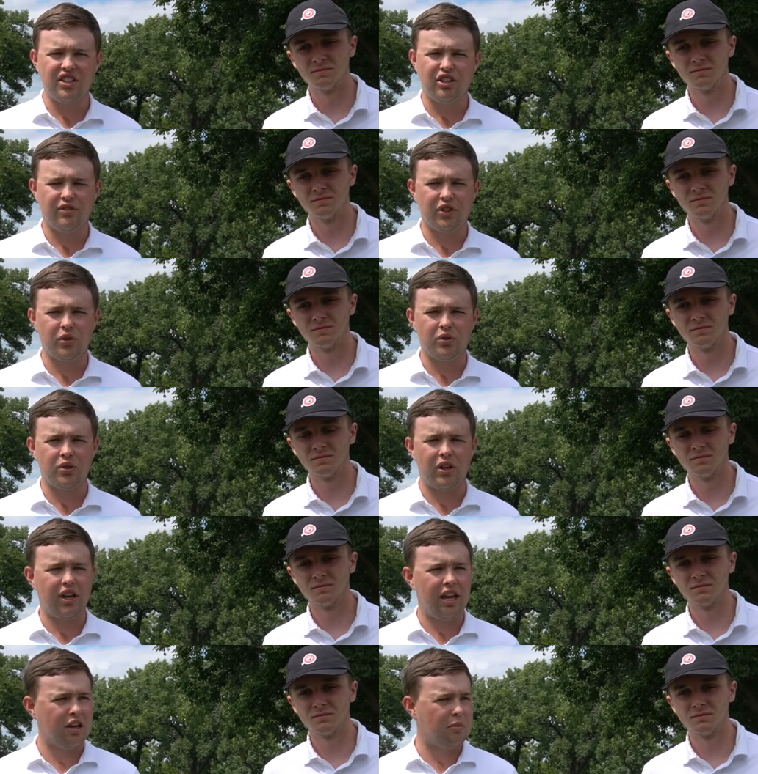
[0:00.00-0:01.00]
Speaker 1: interviews,
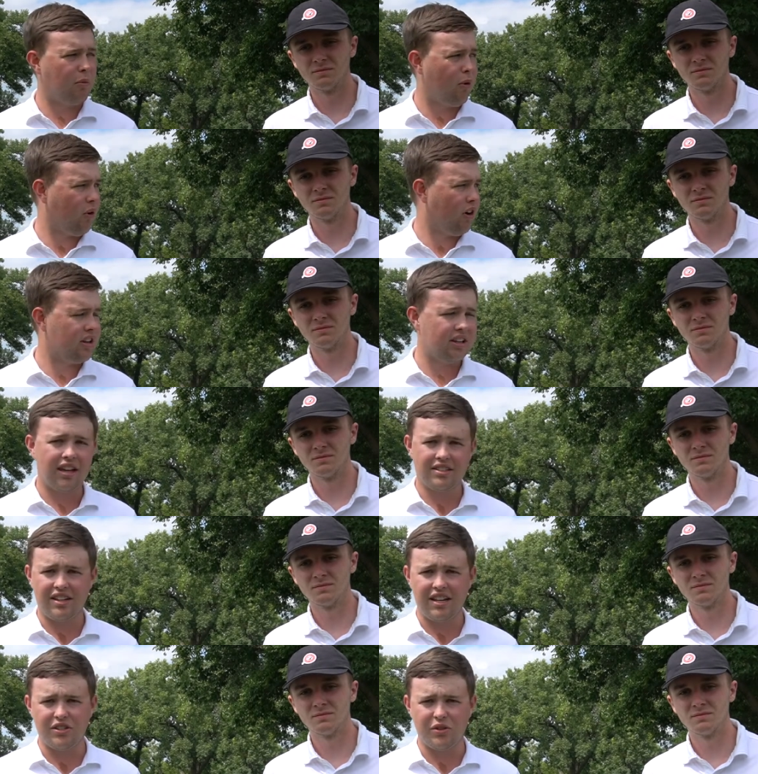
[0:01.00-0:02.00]
and more.
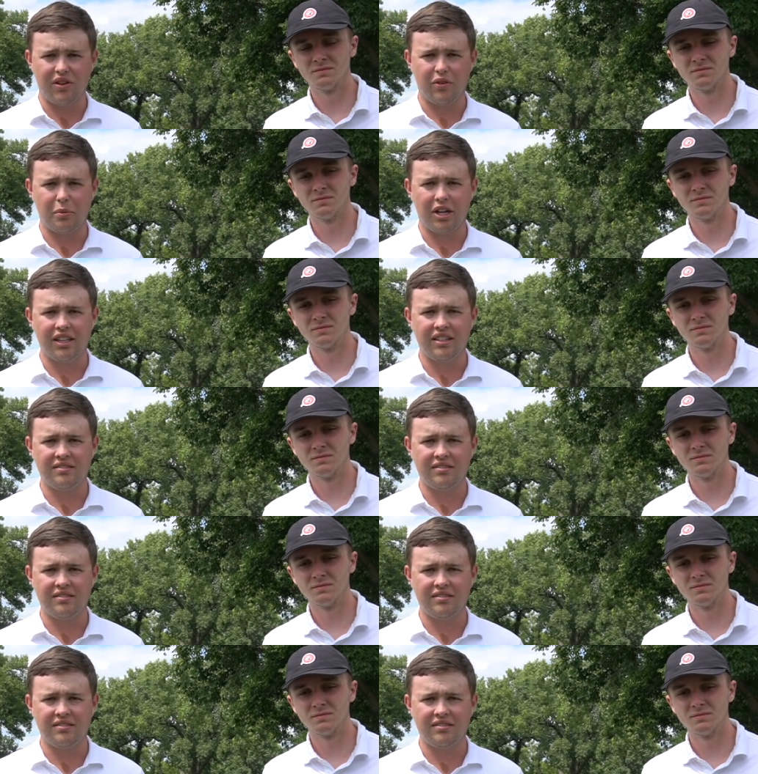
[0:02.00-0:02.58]
Stay tuned, everybody.